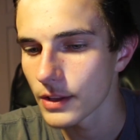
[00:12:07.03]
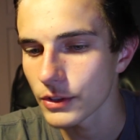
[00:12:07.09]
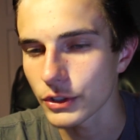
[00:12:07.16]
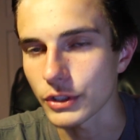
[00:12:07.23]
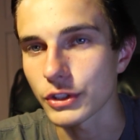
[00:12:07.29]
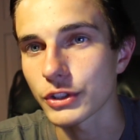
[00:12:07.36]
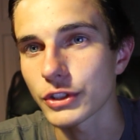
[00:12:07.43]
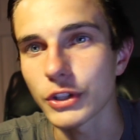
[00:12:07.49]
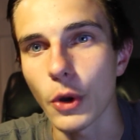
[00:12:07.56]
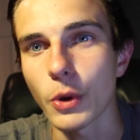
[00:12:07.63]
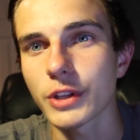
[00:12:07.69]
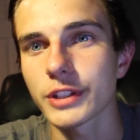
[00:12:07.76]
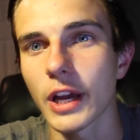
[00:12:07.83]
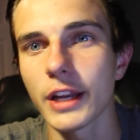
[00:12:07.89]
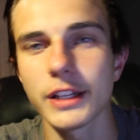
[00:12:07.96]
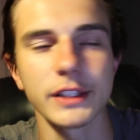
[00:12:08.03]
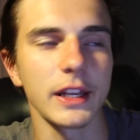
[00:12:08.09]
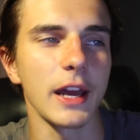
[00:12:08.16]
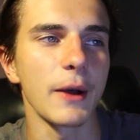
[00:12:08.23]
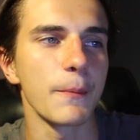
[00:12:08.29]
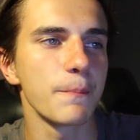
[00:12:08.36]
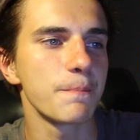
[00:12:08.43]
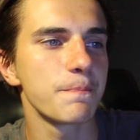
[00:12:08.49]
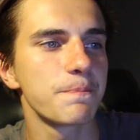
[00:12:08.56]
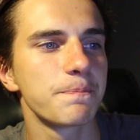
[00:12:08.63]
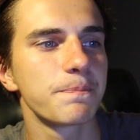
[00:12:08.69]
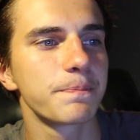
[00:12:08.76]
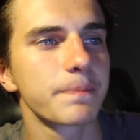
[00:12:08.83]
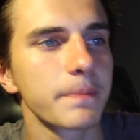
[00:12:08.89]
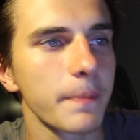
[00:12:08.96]
This is so exciting now.
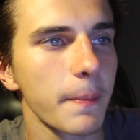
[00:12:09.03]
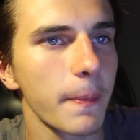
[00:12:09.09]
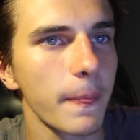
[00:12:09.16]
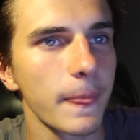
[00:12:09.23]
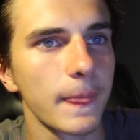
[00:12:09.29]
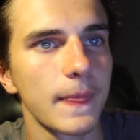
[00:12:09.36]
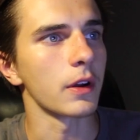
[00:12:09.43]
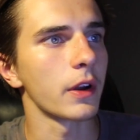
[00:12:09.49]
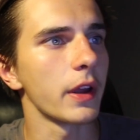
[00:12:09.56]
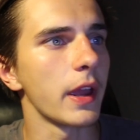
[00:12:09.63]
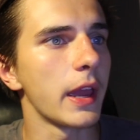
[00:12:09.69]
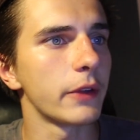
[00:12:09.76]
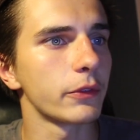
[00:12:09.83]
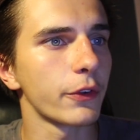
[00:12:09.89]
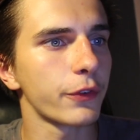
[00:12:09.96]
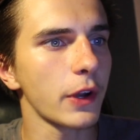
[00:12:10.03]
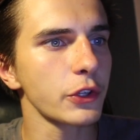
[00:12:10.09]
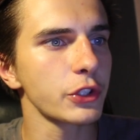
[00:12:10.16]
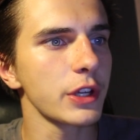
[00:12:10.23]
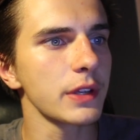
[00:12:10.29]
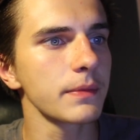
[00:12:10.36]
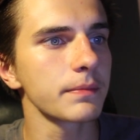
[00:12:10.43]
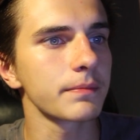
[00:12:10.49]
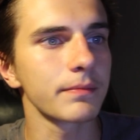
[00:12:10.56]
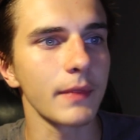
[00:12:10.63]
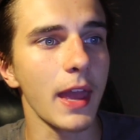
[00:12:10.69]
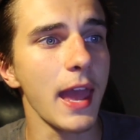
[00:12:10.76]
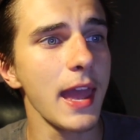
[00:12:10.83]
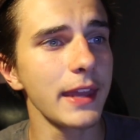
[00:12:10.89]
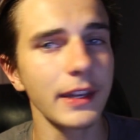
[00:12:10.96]
All right, and refreshing.
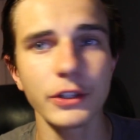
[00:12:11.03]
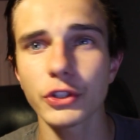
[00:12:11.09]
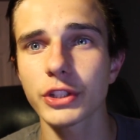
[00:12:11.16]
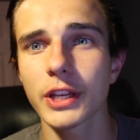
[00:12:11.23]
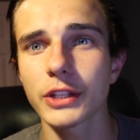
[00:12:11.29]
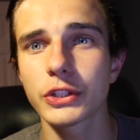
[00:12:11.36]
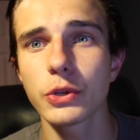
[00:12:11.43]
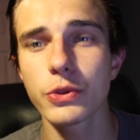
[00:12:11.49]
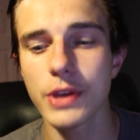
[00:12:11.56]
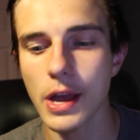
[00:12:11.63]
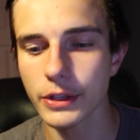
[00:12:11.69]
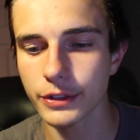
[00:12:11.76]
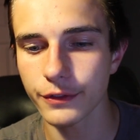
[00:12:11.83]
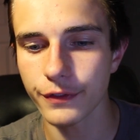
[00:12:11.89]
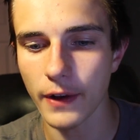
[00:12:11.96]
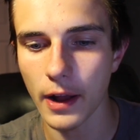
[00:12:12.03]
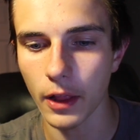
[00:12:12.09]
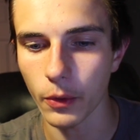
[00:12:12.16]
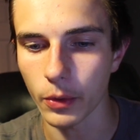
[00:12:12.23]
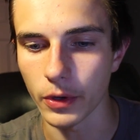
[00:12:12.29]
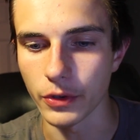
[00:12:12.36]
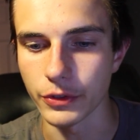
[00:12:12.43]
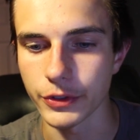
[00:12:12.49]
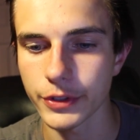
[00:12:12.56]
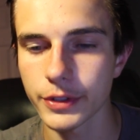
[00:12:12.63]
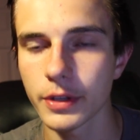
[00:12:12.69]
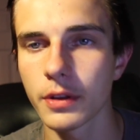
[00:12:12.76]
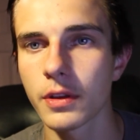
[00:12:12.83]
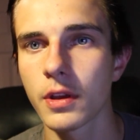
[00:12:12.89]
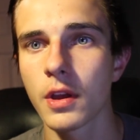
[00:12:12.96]
And I just hit 2,000 followers.